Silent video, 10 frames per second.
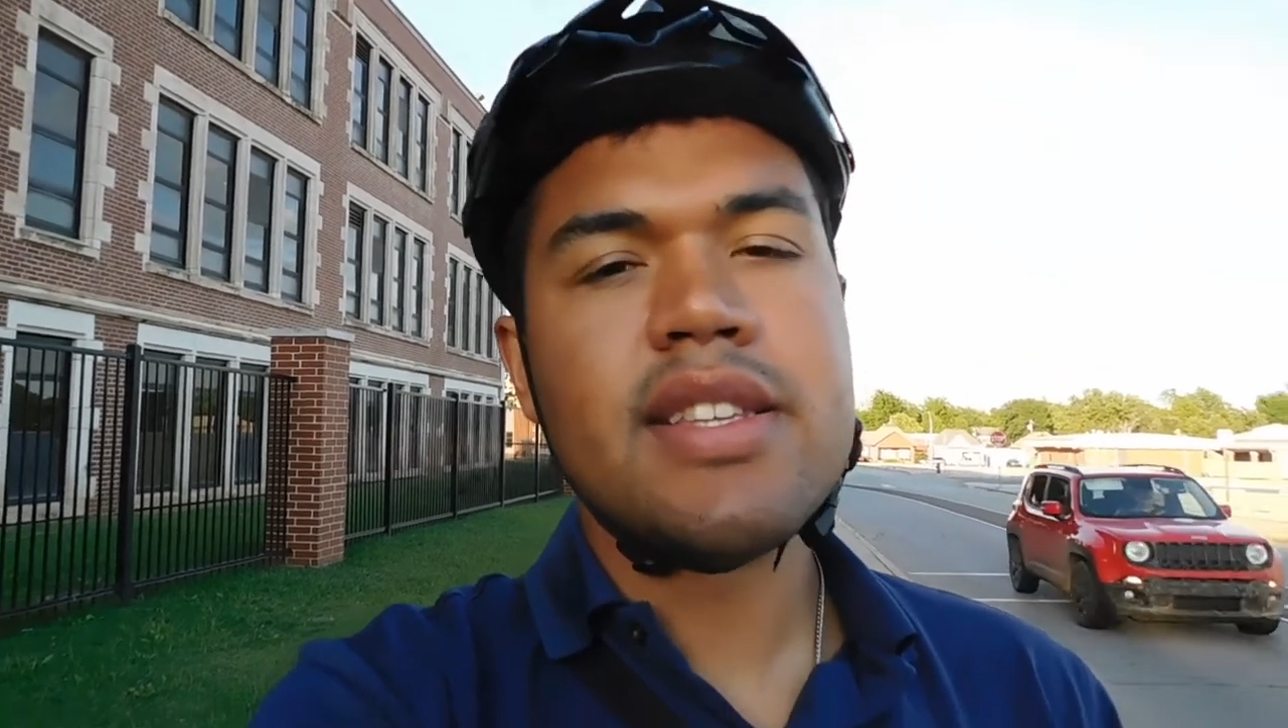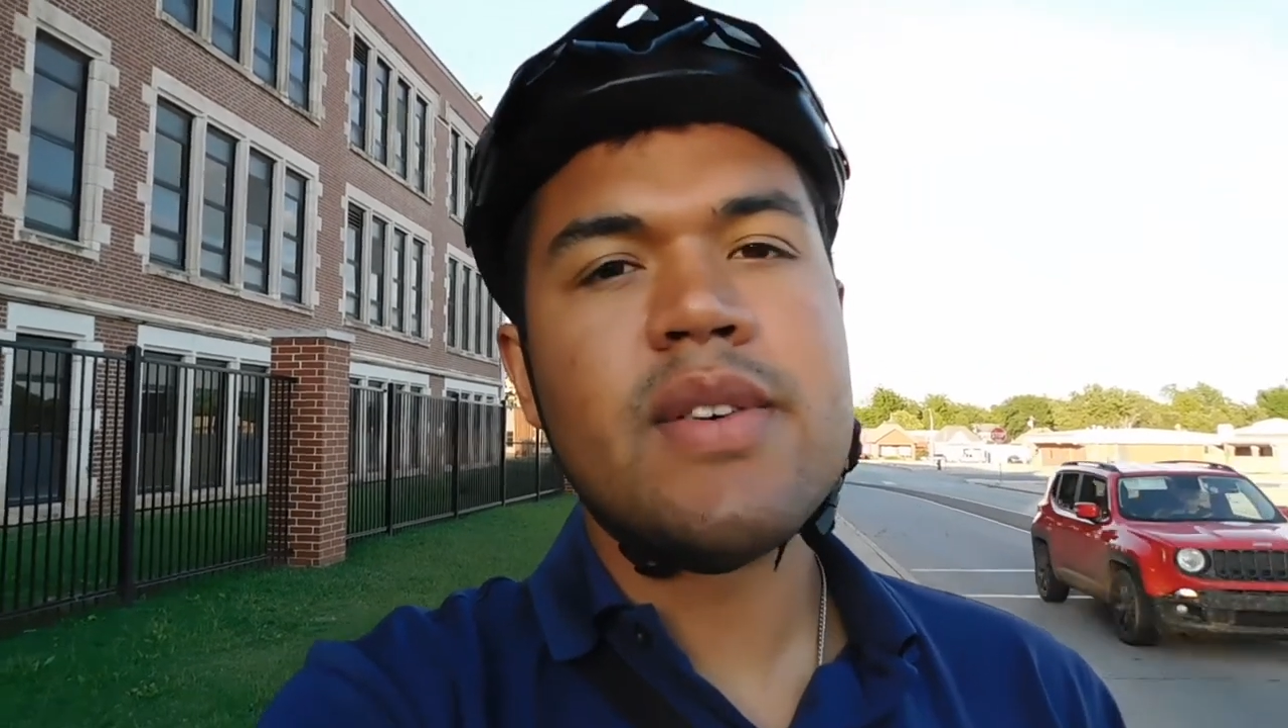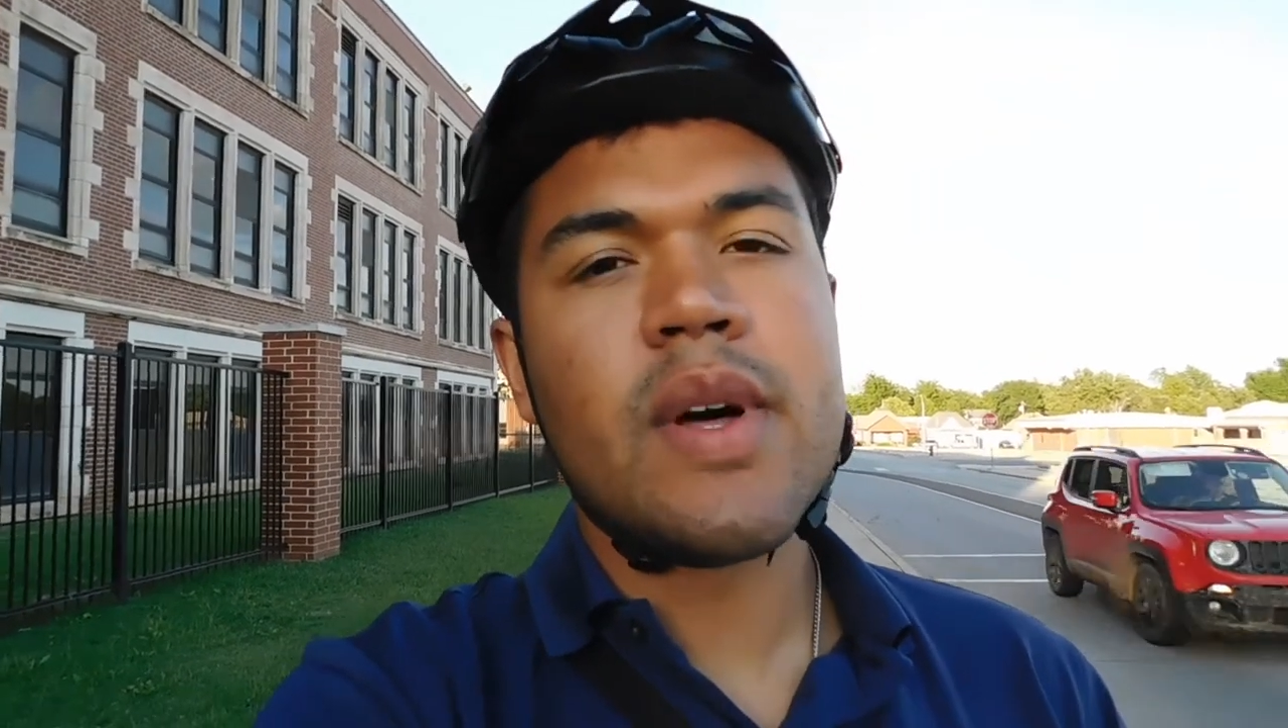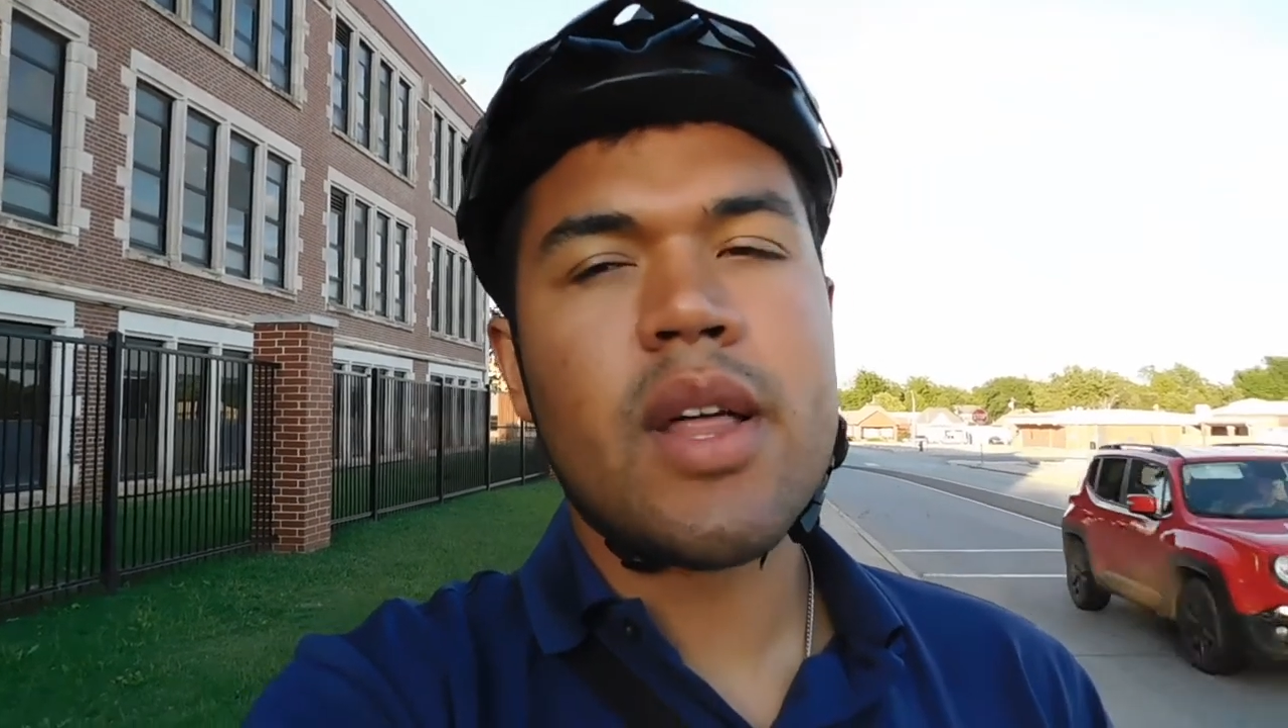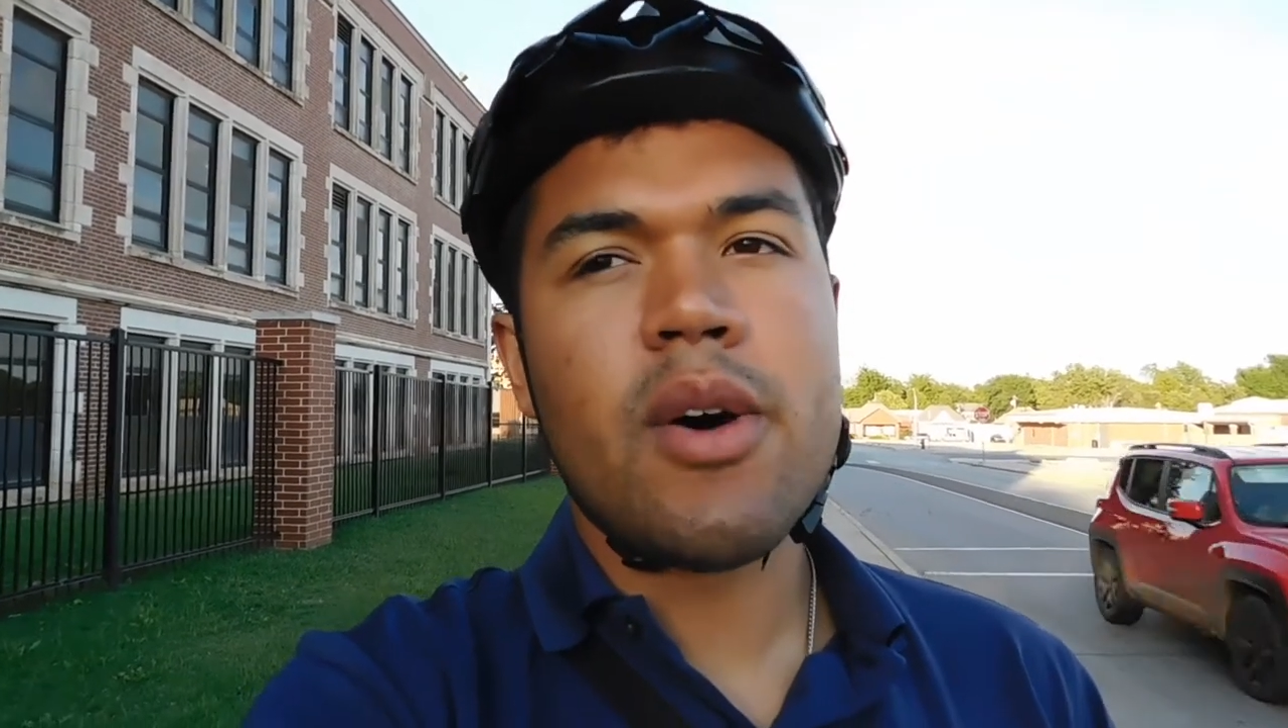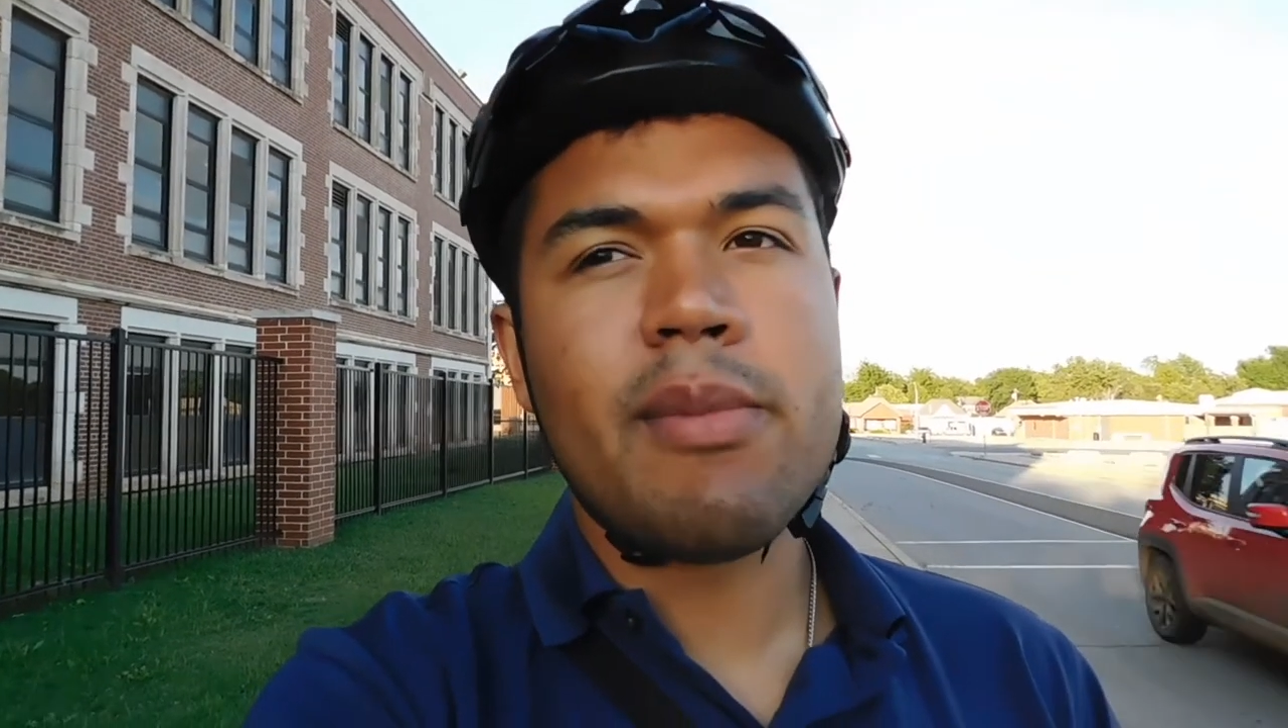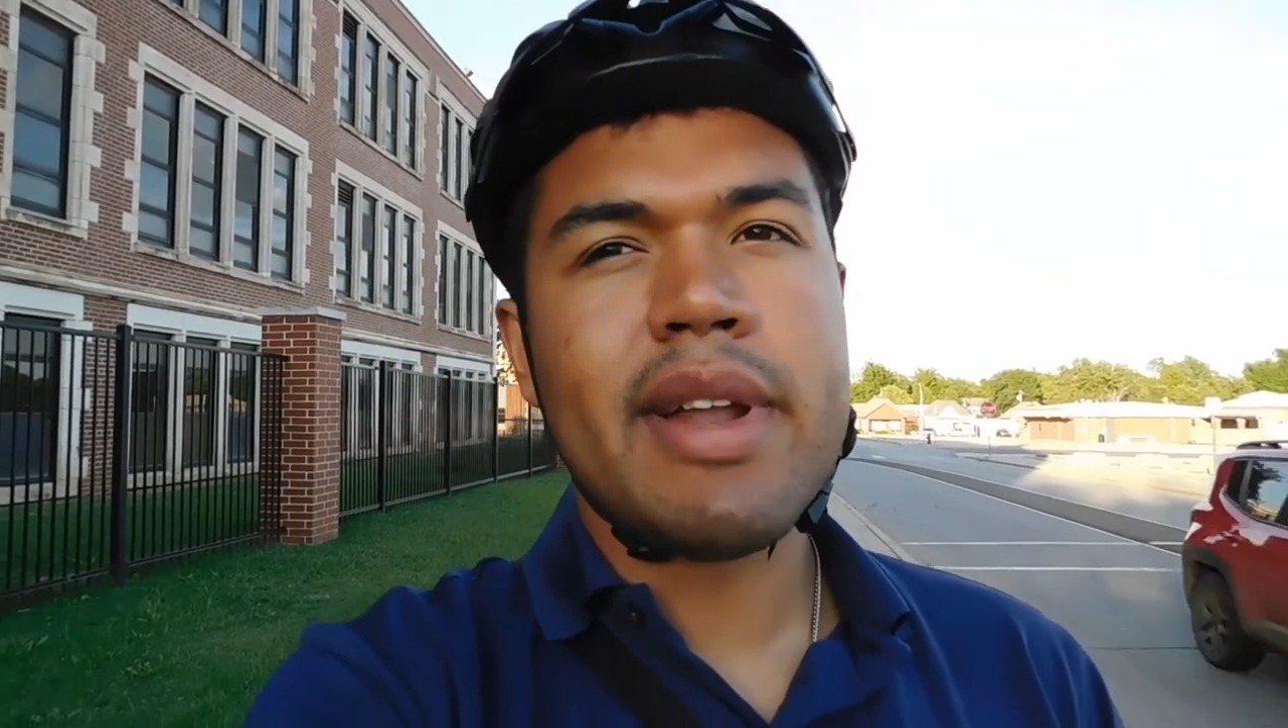to do alone,